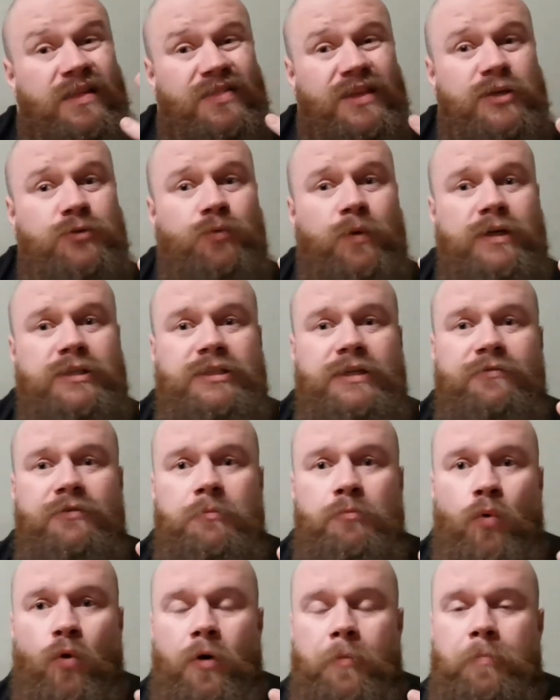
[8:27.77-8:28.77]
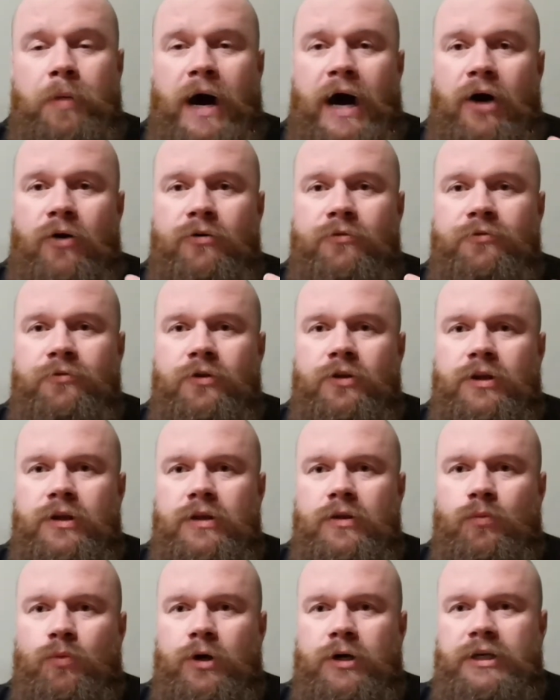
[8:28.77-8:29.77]
This one is even more powerful
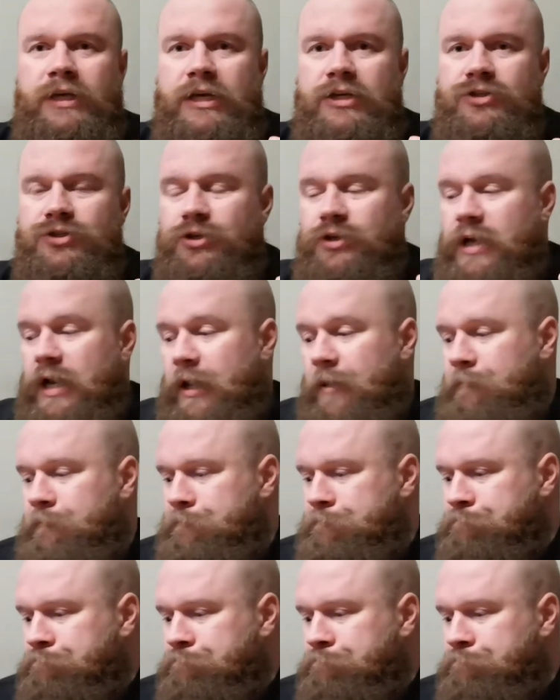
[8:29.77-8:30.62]
than the one yesterday.